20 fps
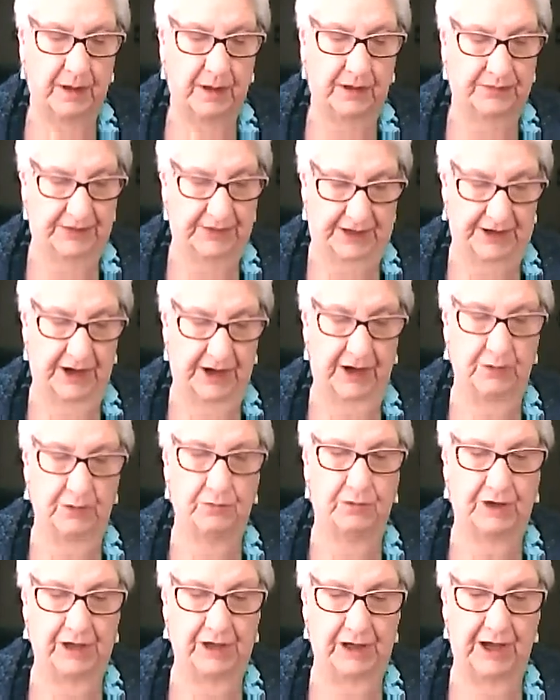Then I
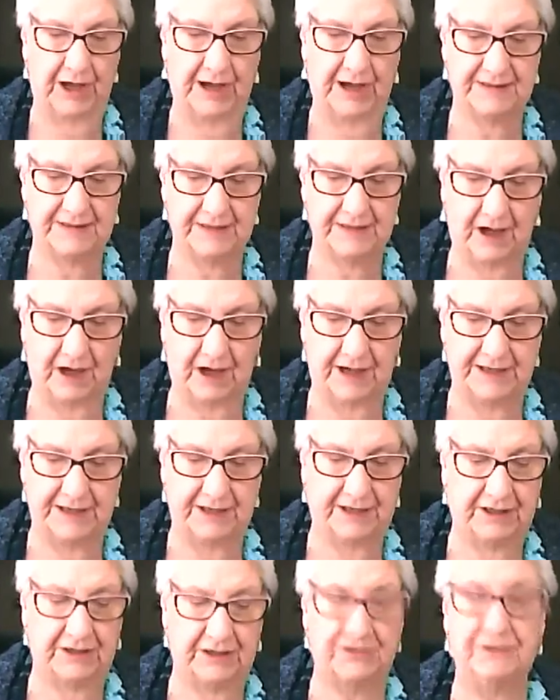realized I
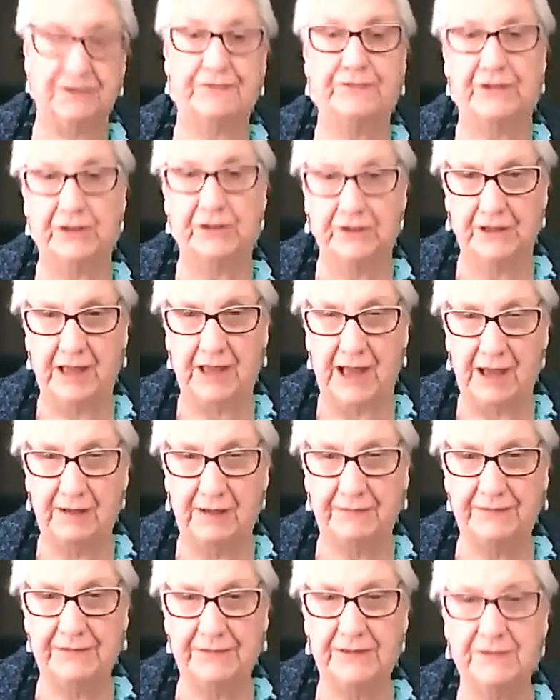needed to feel
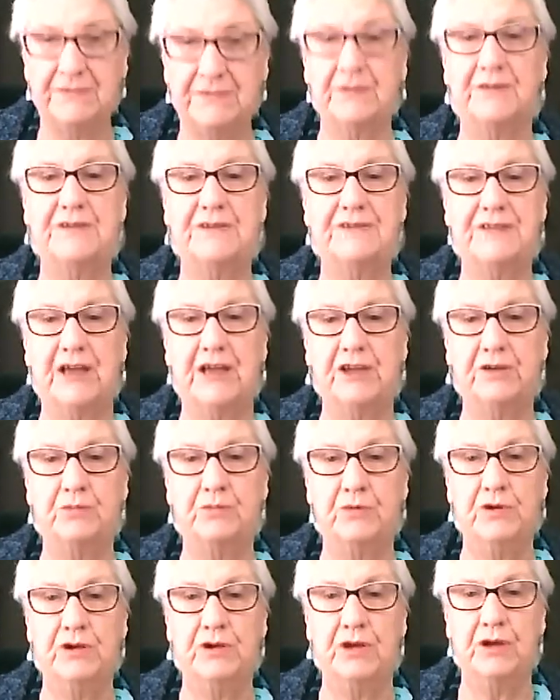loved, so I started
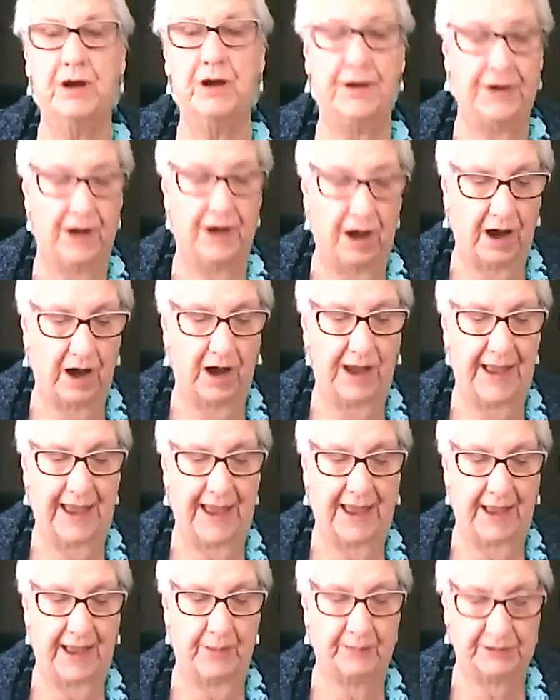working on I
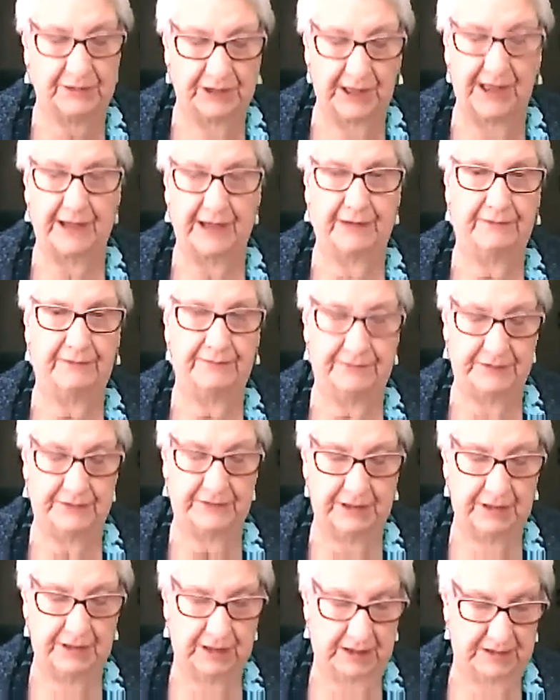am loved.
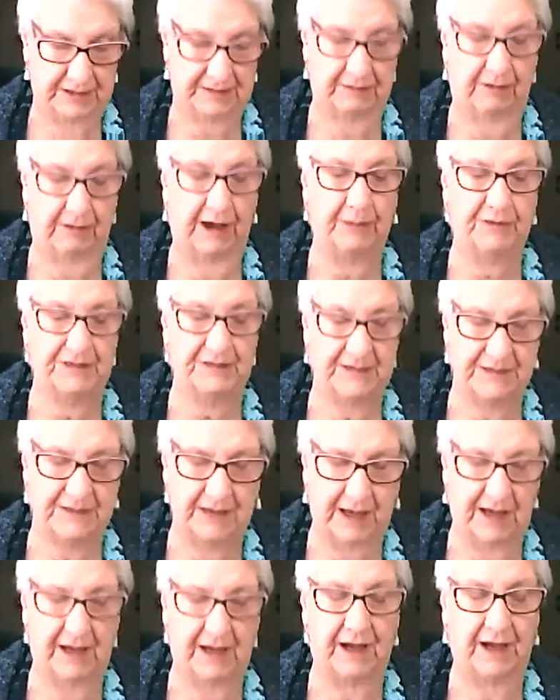So I would
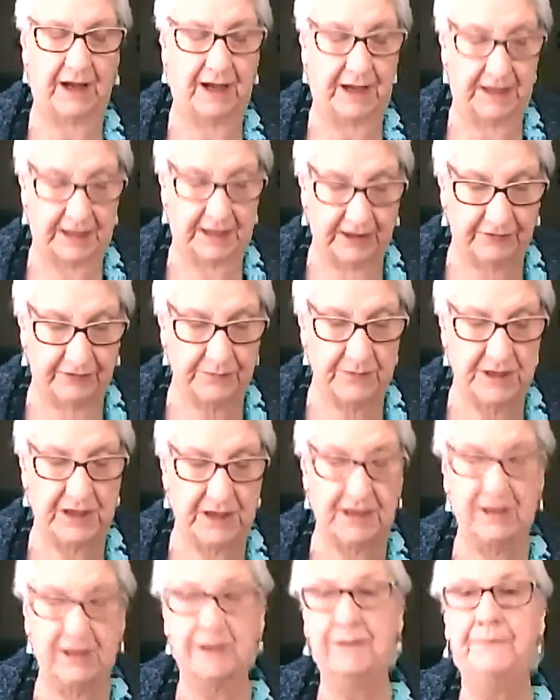say I love
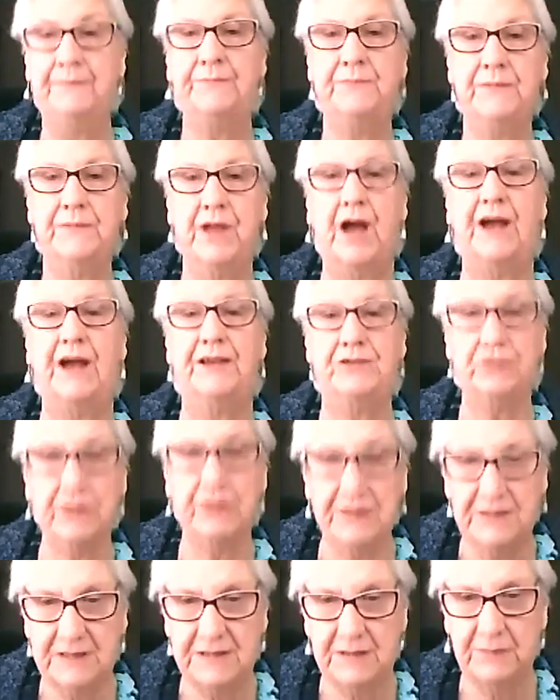me, I
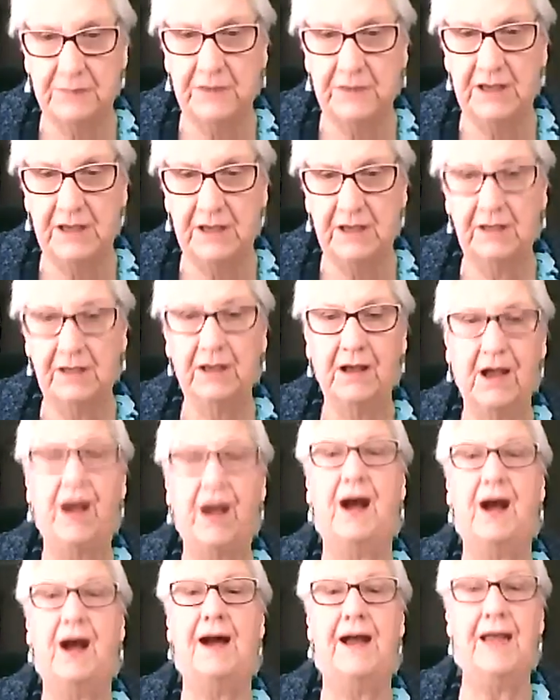trust me,
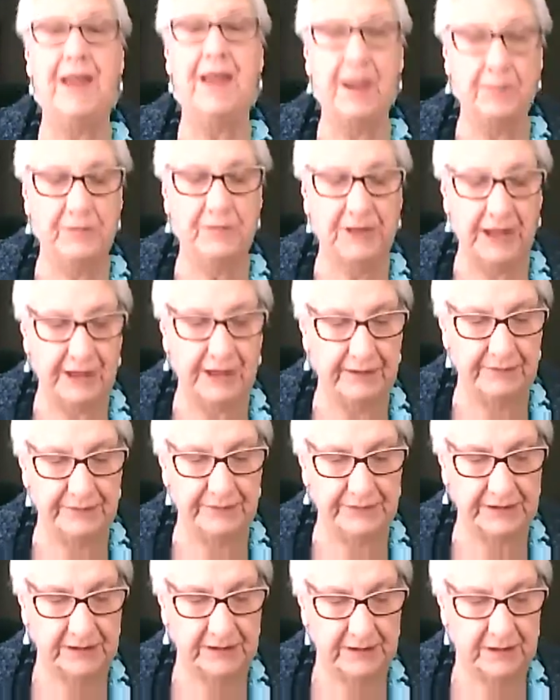I am loved,
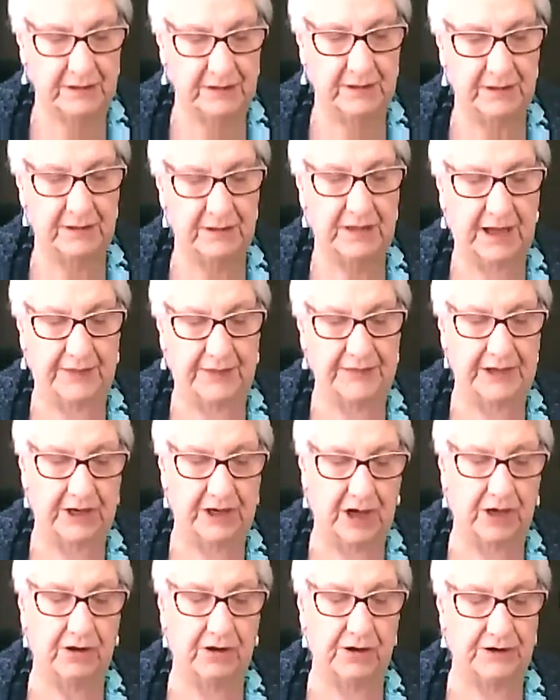and then
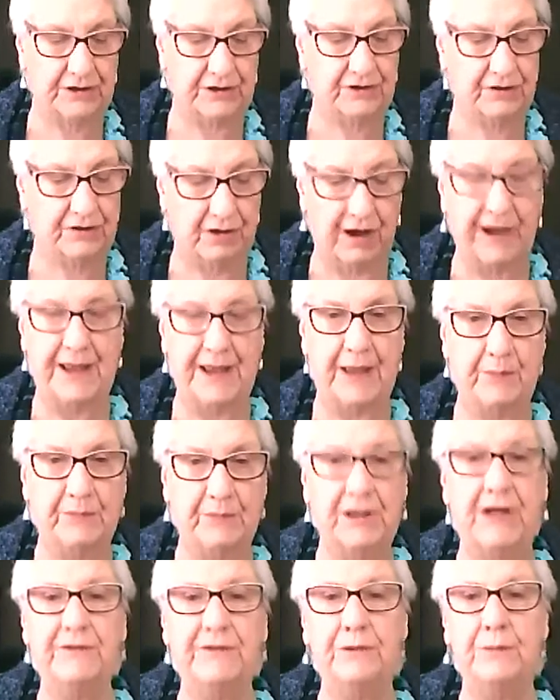I got into I am
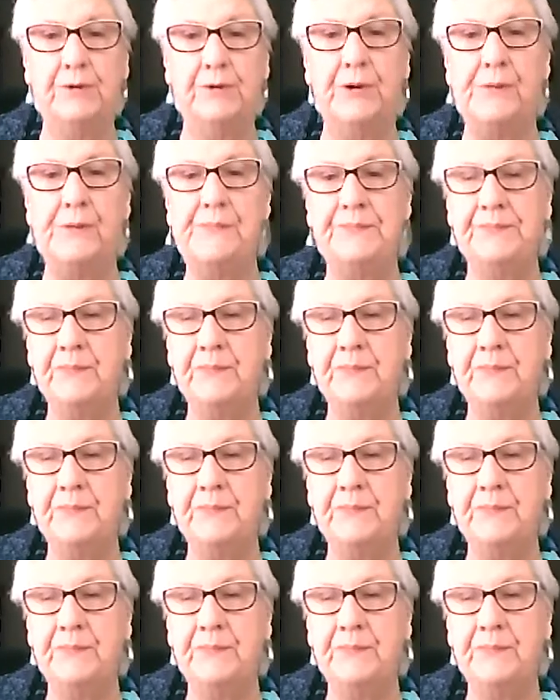lovable.